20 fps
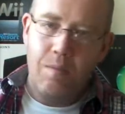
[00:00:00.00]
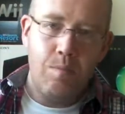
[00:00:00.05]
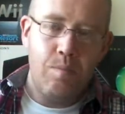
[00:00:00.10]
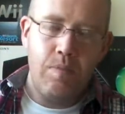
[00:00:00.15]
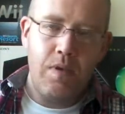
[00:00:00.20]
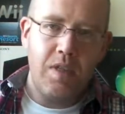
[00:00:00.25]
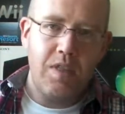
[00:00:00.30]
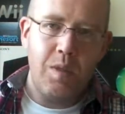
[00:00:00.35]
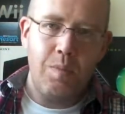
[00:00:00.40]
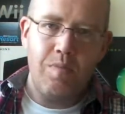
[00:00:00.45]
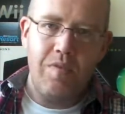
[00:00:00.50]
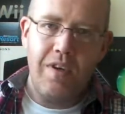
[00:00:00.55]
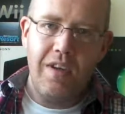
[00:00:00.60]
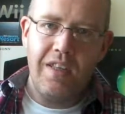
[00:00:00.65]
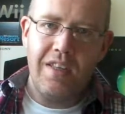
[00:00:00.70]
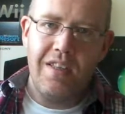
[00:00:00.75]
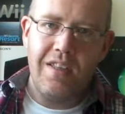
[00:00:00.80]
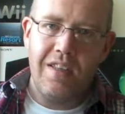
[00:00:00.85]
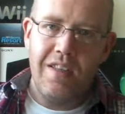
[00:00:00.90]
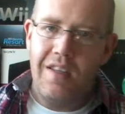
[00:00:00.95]
Bloody
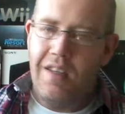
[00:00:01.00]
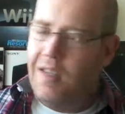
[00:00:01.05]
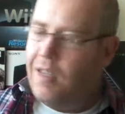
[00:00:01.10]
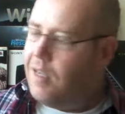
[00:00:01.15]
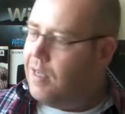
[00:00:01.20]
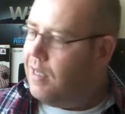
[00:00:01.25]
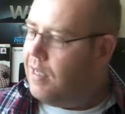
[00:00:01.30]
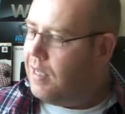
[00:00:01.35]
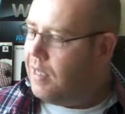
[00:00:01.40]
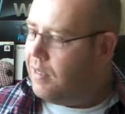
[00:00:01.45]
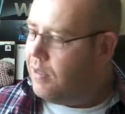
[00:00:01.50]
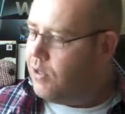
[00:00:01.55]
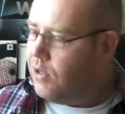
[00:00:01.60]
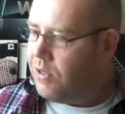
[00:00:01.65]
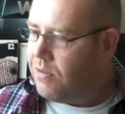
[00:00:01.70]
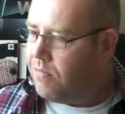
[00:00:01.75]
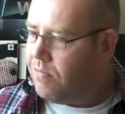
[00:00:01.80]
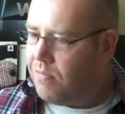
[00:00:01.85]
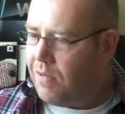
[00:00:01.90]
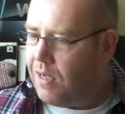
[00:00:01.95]
brilliant. You know, it's
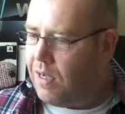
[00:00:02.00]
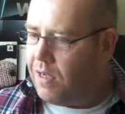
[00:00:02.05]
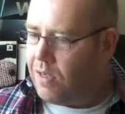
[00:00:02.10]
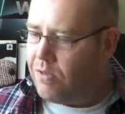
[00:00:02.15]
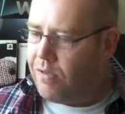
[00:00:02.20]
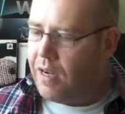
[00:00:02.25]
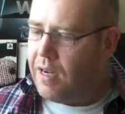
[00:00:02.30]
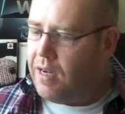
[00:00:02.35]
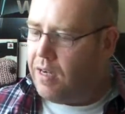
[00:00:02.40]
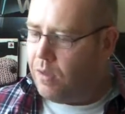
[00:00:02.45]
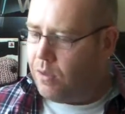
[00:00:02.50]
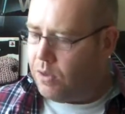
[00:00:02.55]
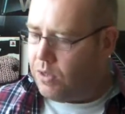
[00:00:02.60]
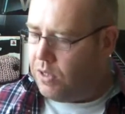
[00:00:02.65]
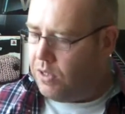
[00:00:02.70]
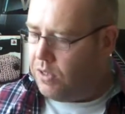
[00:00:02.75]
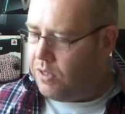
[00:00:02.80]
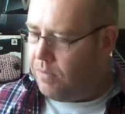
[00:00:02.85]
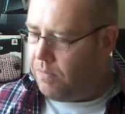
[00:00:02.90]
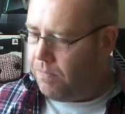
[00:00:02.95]
just a great little
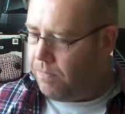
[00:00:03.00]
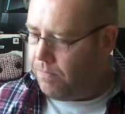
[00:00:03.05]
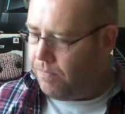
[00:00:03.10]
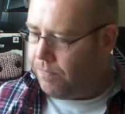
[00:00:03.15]
system,